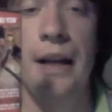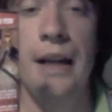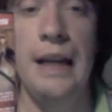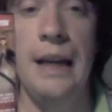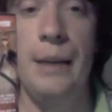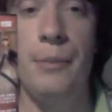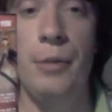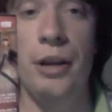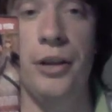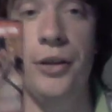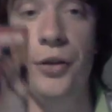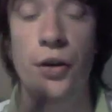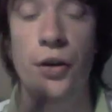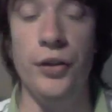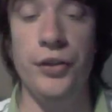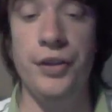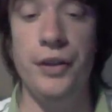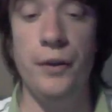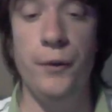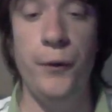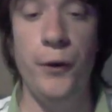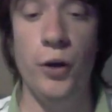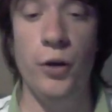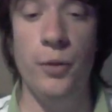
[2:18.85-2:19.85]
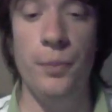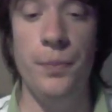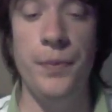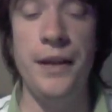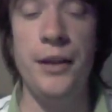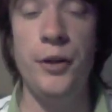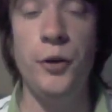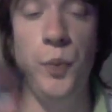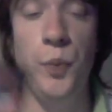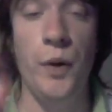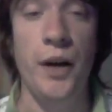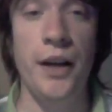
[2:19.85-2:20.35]
Now my thoughts on the film.
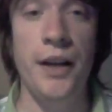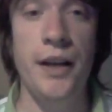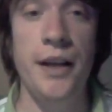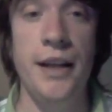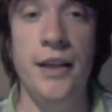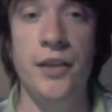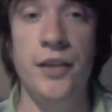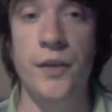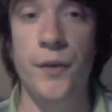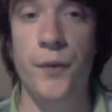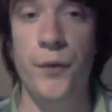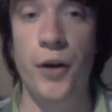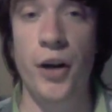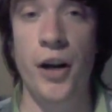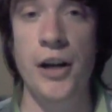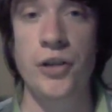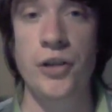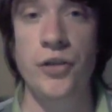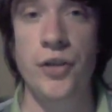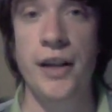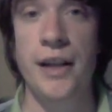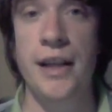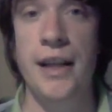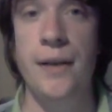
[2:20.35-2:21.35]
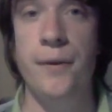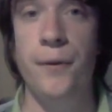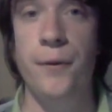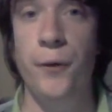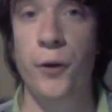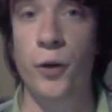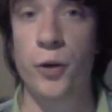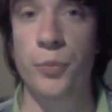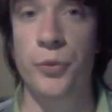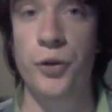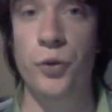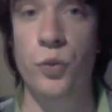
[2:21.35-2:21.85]
This one is a very tricky
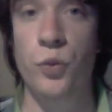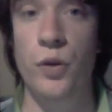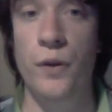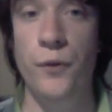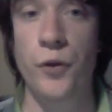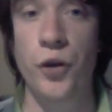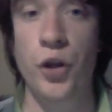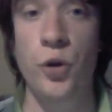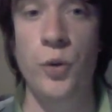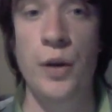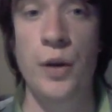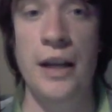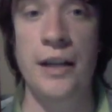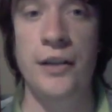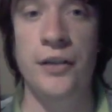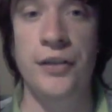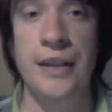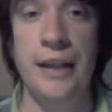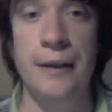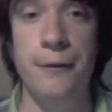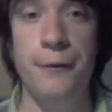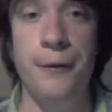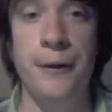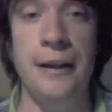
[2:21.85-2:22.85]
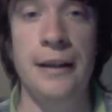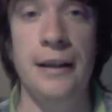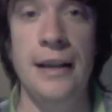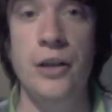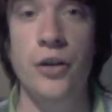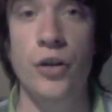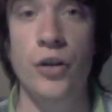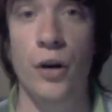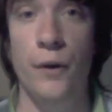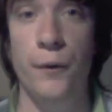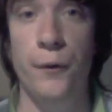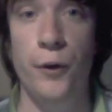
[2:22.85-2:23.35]
film to review. It's definitely
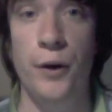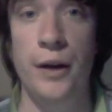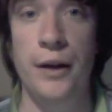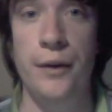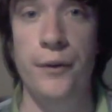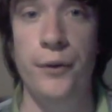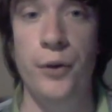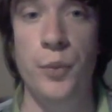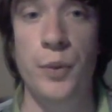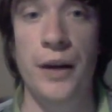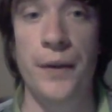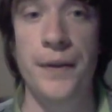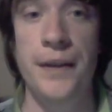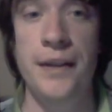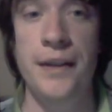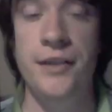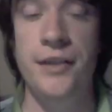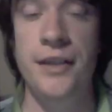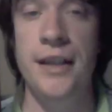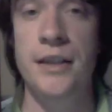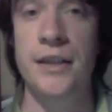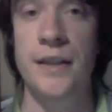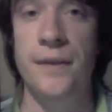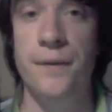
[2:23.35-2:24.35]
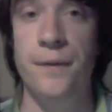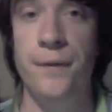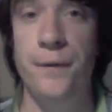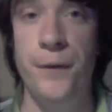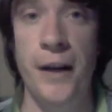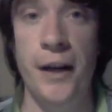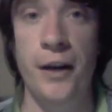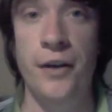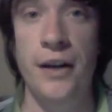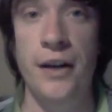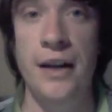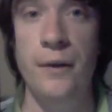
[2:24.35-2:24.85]
not for everyone. This is a
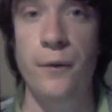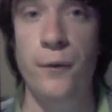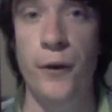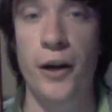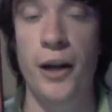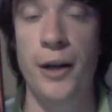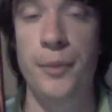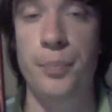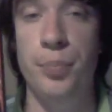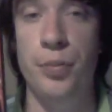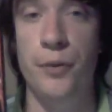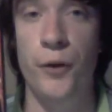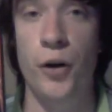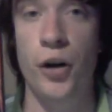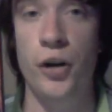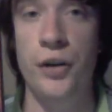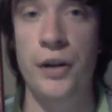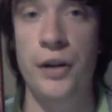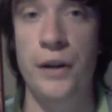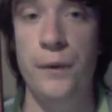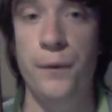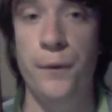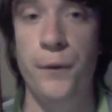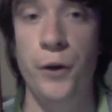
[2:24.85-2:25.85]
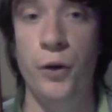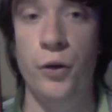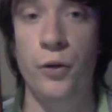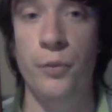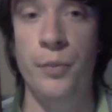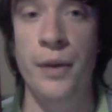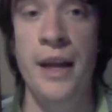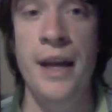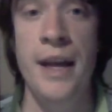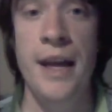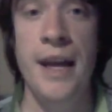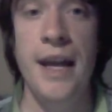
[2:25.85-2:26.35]
very, very provocative
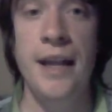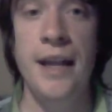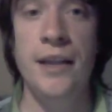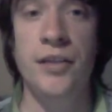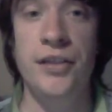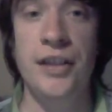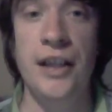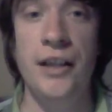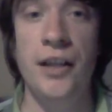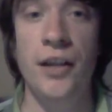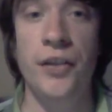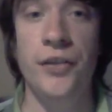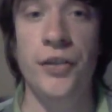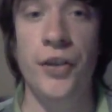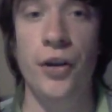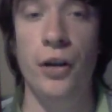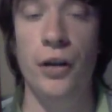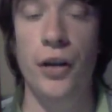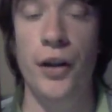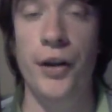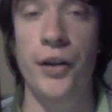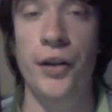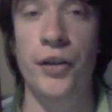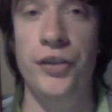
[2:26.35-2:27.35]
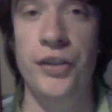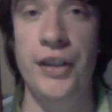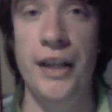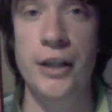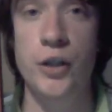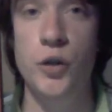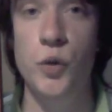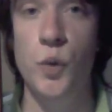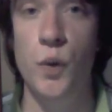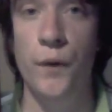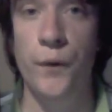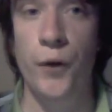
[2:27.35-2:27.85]
film. It centers on a lot of
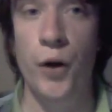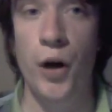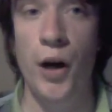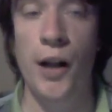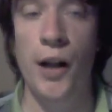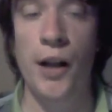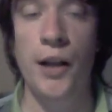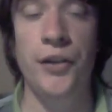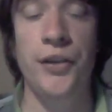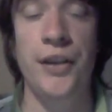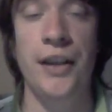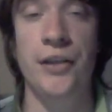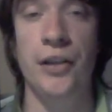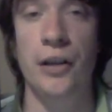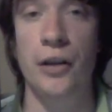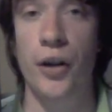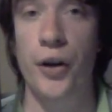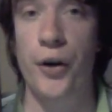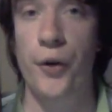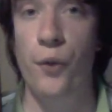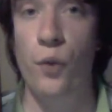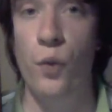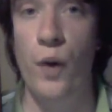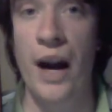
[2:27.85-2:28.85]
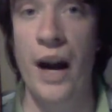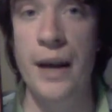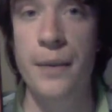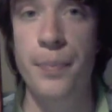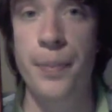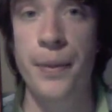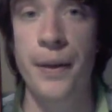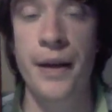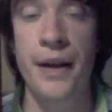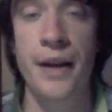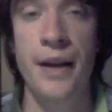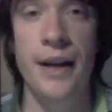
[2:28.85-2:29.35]
sexual violence. There's a lot of
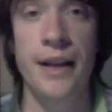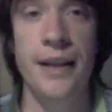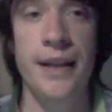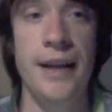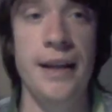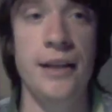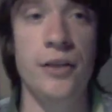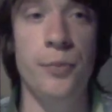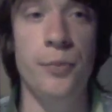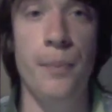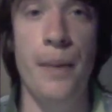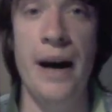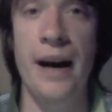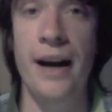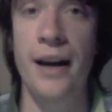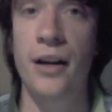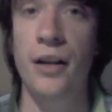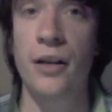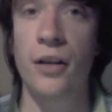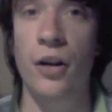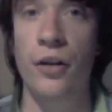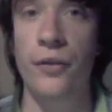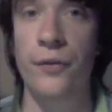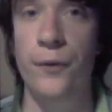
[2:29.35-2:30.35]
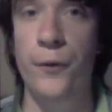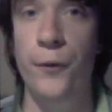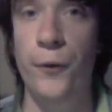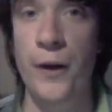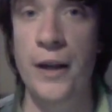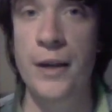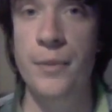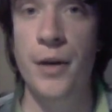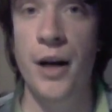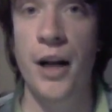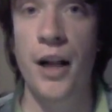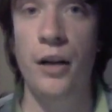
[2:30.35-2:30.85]
rape. There's male on
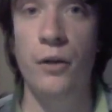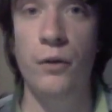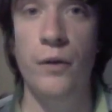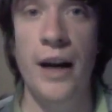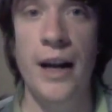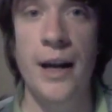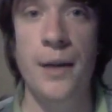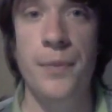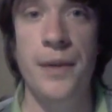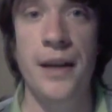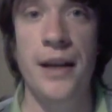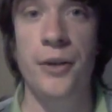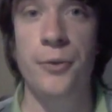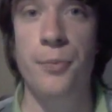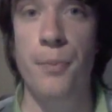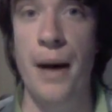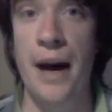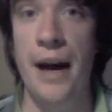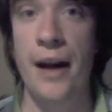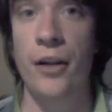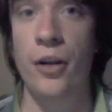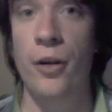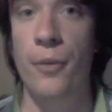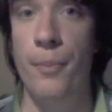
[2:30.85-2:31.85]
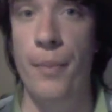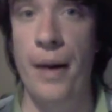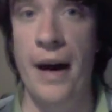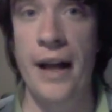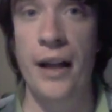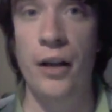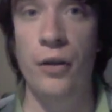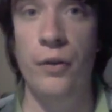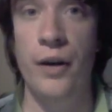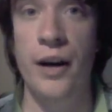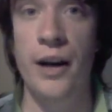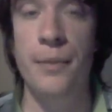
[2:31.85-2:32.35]
female rape. There's male on
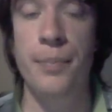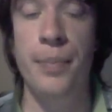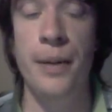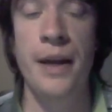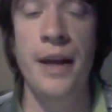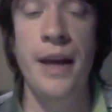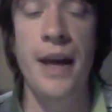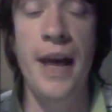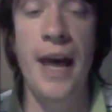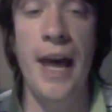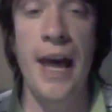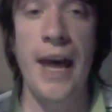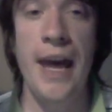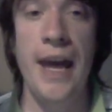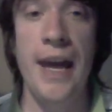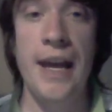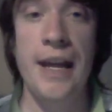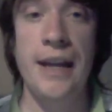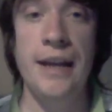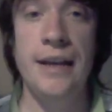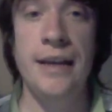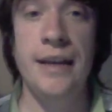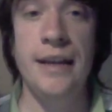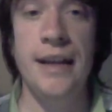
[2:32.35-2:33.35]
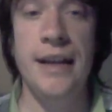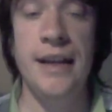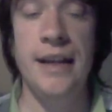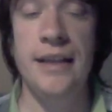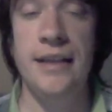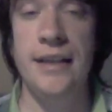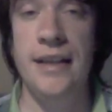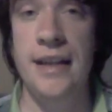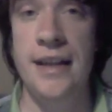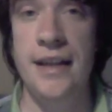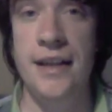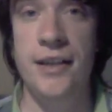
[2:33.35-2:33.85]
male rape. And
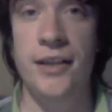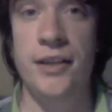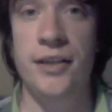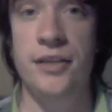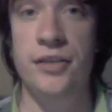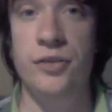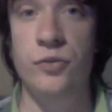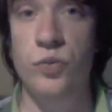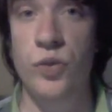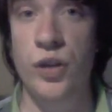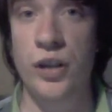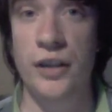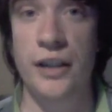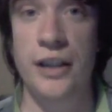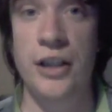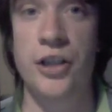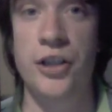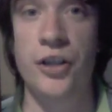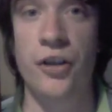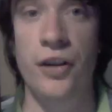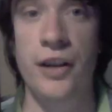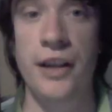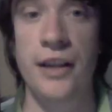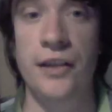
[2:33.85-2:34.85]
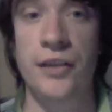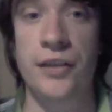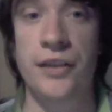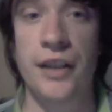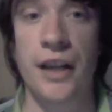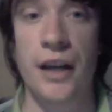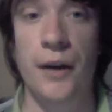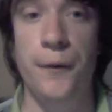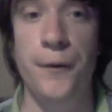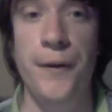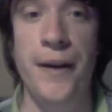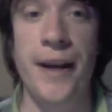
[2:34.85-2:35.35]
it is really shocking
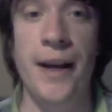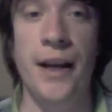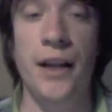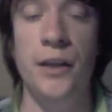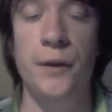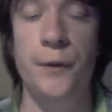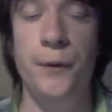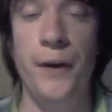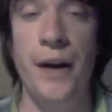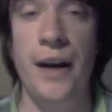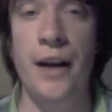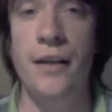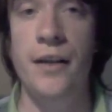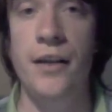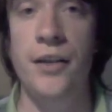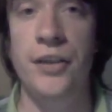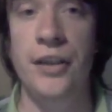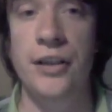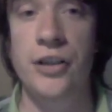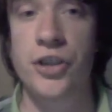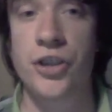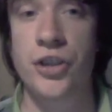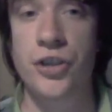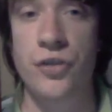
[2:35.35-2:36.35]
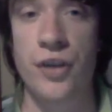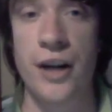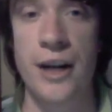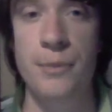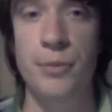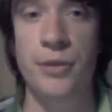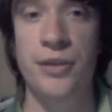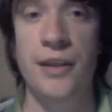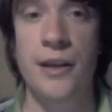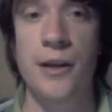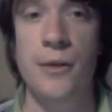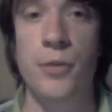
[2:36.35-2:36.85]
stuff. Now, as far as
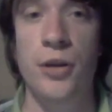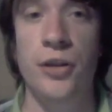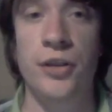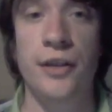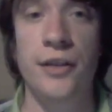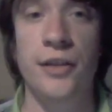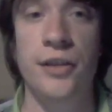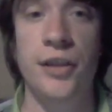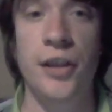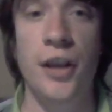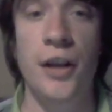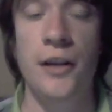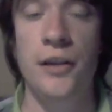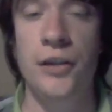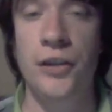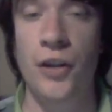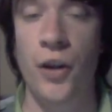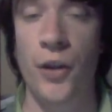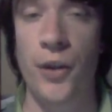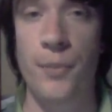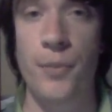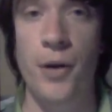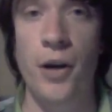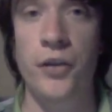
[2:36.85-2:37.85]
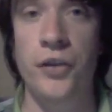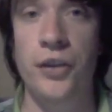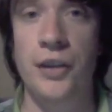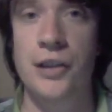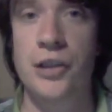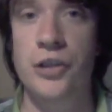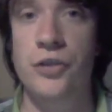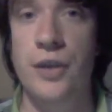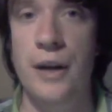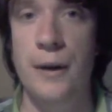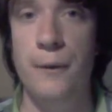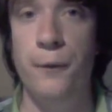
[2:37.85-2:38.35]
extreme cinema is concerned, it's not the most
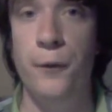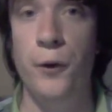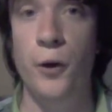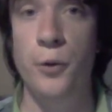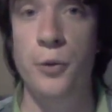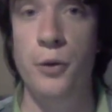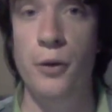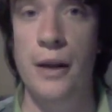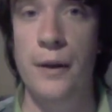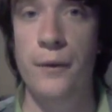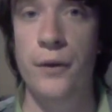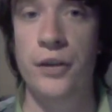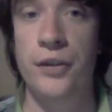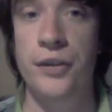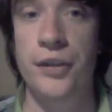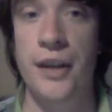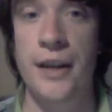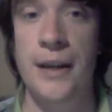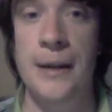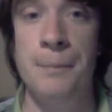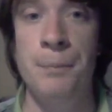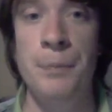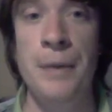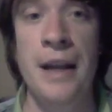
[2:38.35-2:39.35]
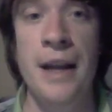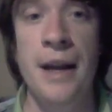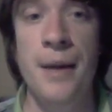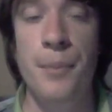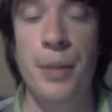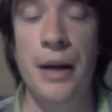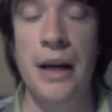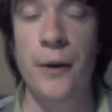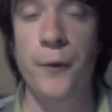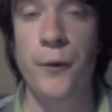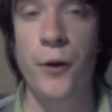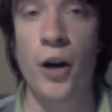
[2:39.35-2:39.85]
extreme film you'll ever see.
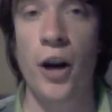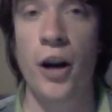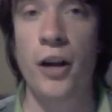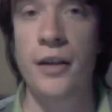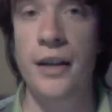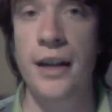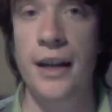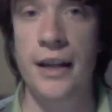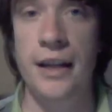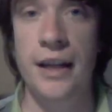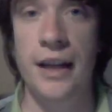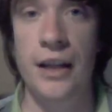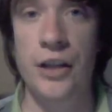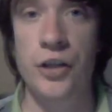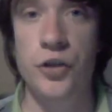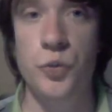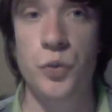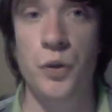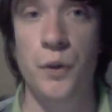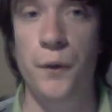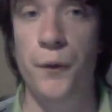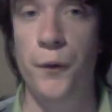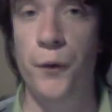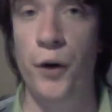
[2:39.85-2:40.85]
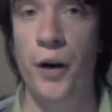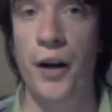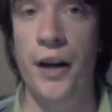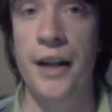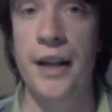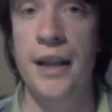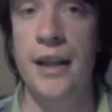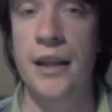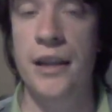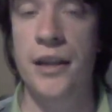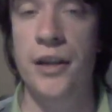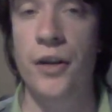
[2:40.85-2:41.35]
But if you're only a casual
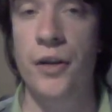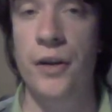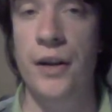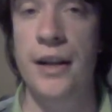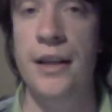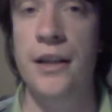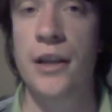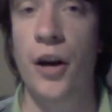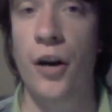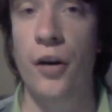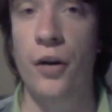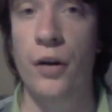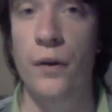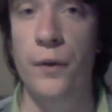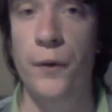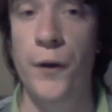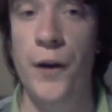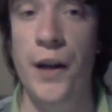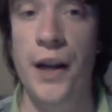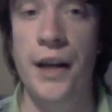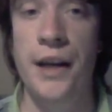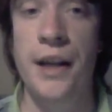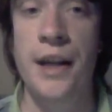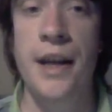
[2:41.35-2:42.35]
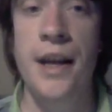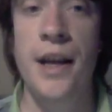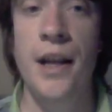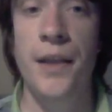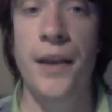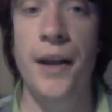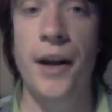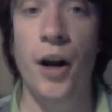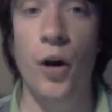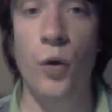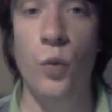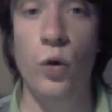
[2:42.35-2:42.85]
Friday the 13th horror fan,
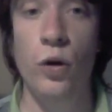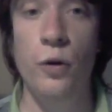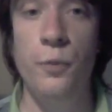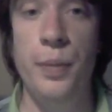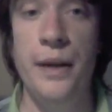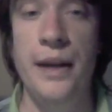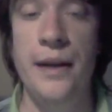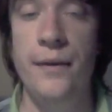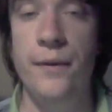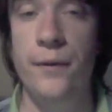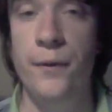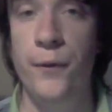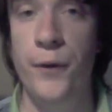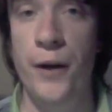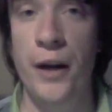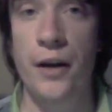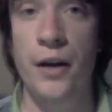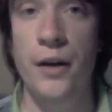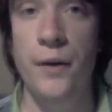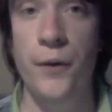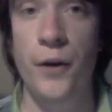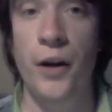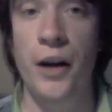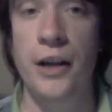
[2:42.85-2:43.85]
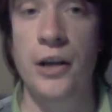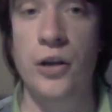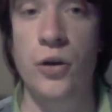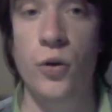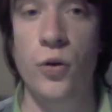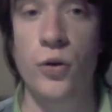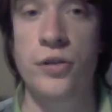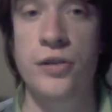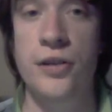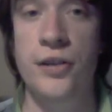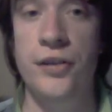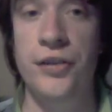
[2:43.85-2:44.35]
then I would be very, very
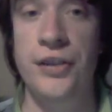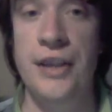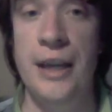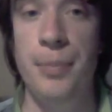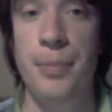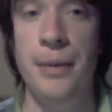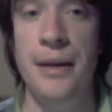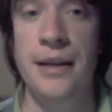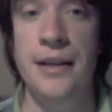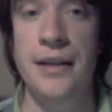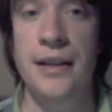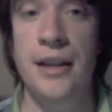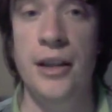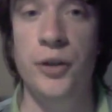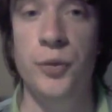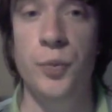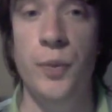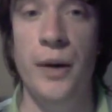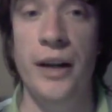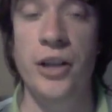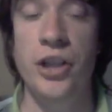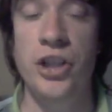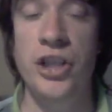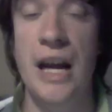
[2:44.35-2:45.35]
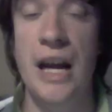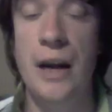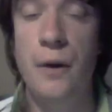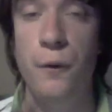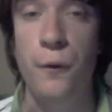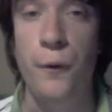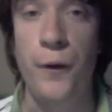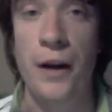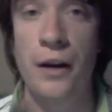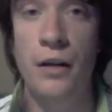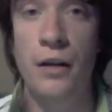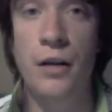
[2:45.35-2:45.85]
cautious stepping into this one. Chad
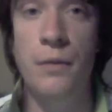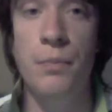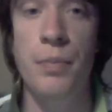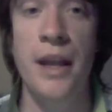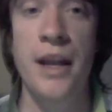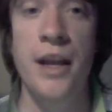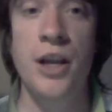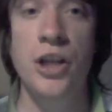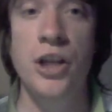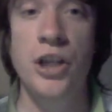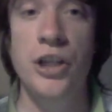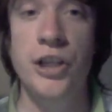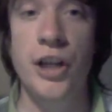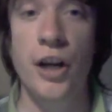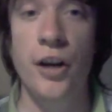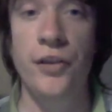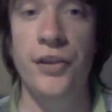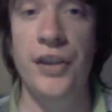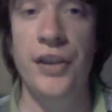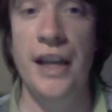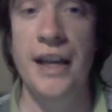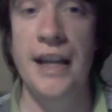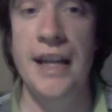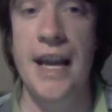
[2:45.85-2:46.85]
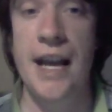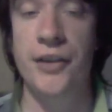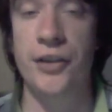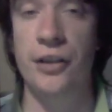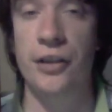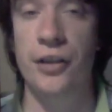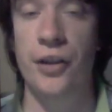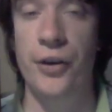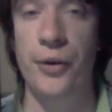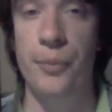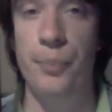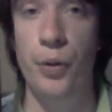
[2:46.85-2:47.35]
Ferren shows that he has a
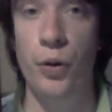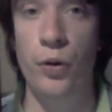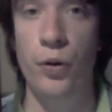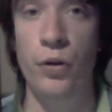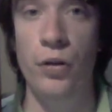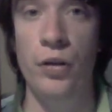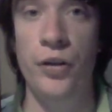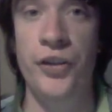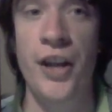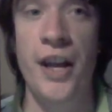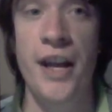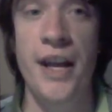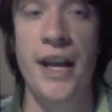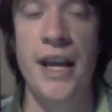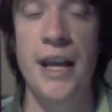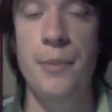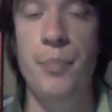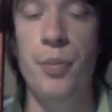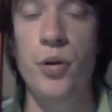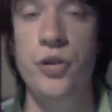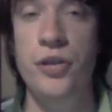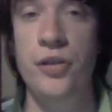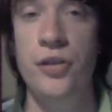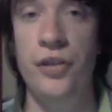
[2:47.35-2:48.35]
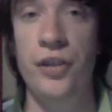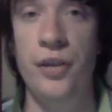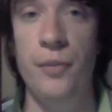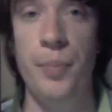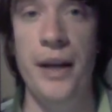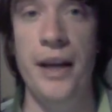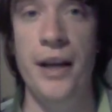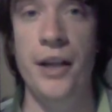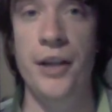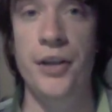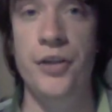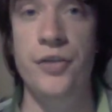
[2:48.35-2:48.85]
lot of balls. He pushes the
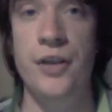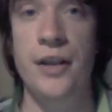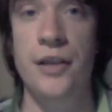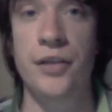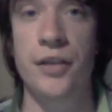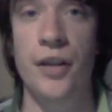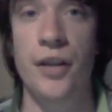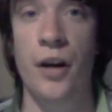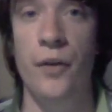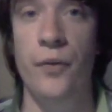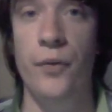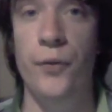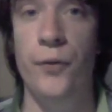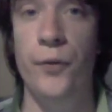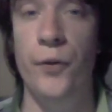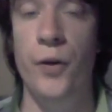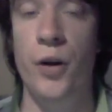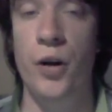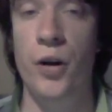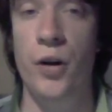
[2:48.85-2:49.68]
boundaries of